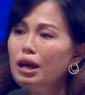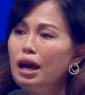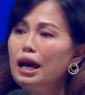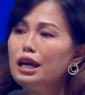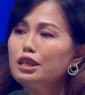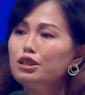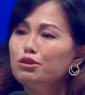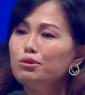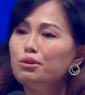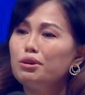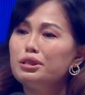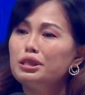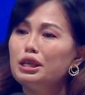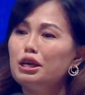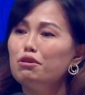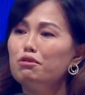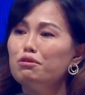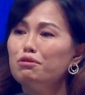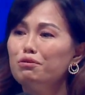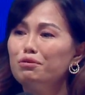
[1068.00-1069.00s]
Ask
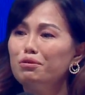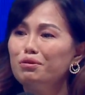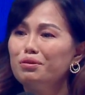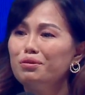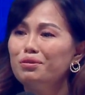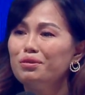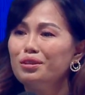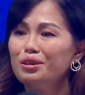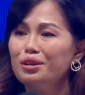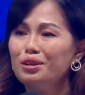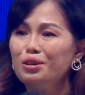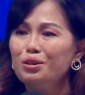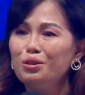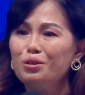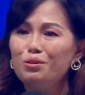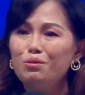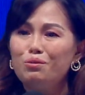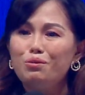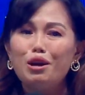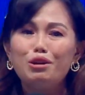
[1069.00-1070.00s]
yourself,
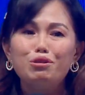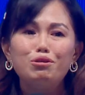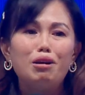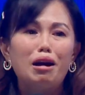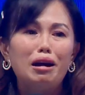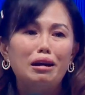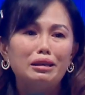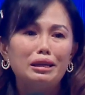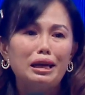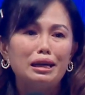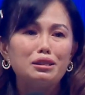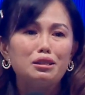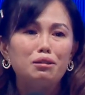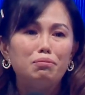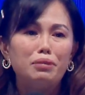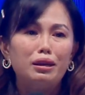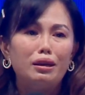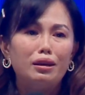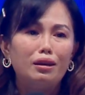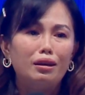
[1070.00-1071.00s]
why you are in
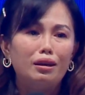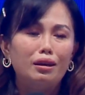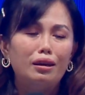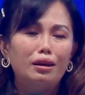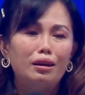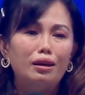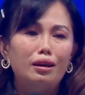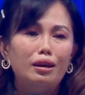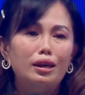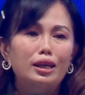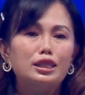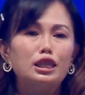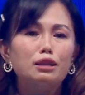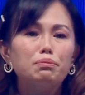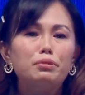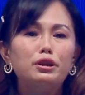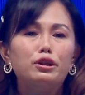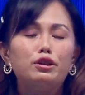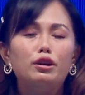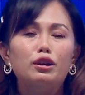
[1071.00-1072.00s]
Atomy? Is
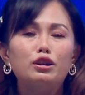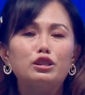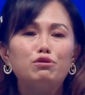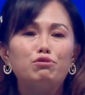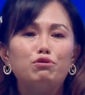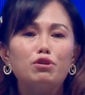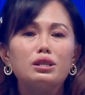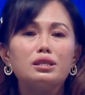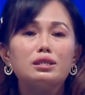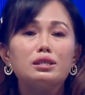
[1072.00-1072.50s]
it because for